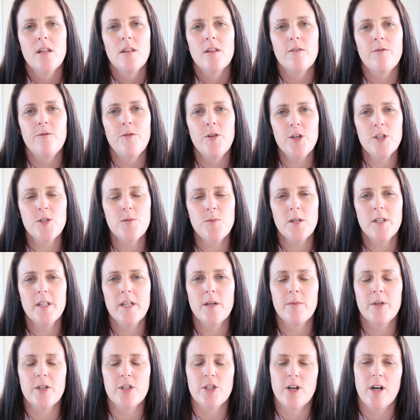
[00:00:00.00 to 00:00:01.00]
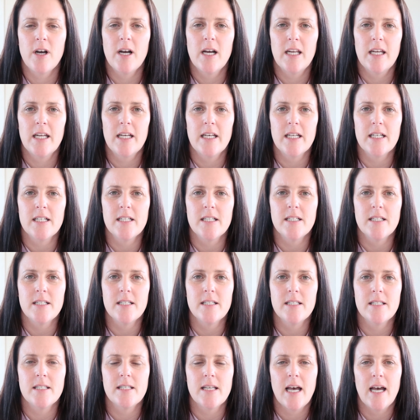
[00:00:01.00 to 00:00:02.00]
The first one that we're trialing
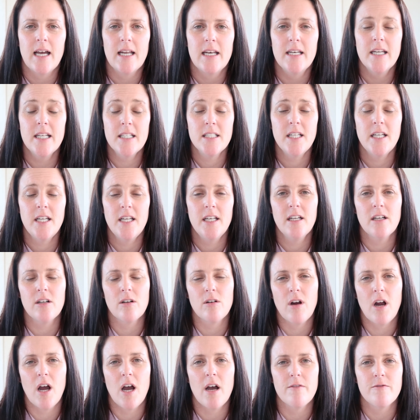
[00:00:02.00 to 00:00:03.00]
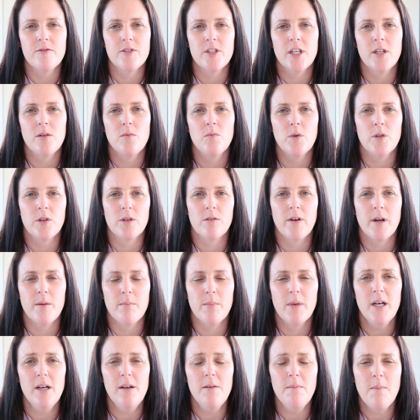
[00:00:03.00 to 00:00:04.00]
is knitting and crafting with
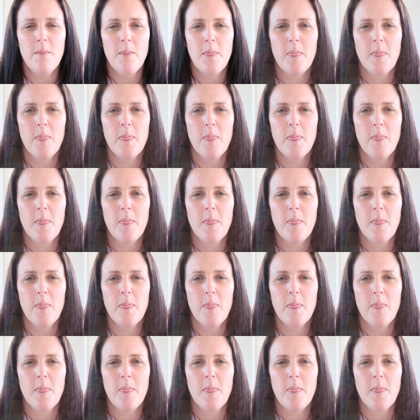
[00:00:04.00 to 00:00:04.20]
grandma.